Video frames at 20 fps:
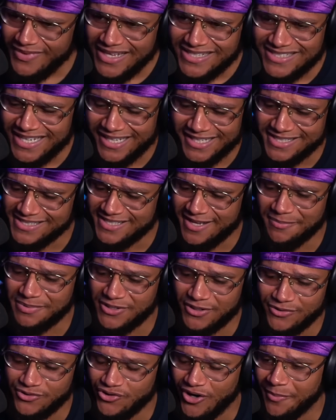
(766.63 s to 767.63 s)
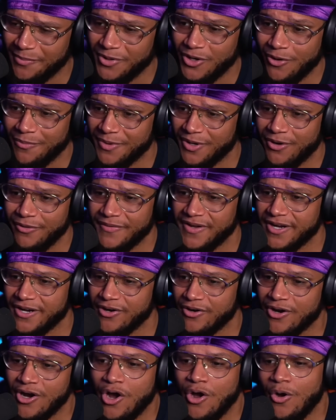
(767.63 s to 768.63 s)
these episodes drop, we're gonna be over here
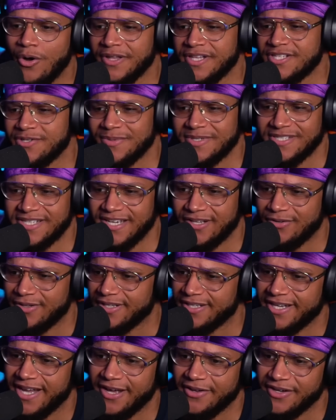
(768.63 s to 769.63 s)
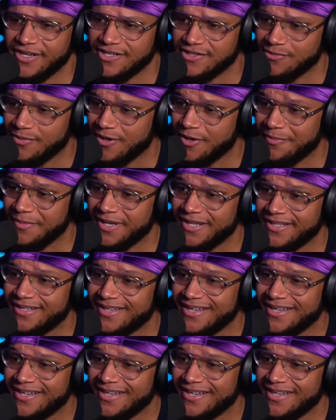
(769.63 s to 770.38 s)
on the Twitch channel, link down there as well, man.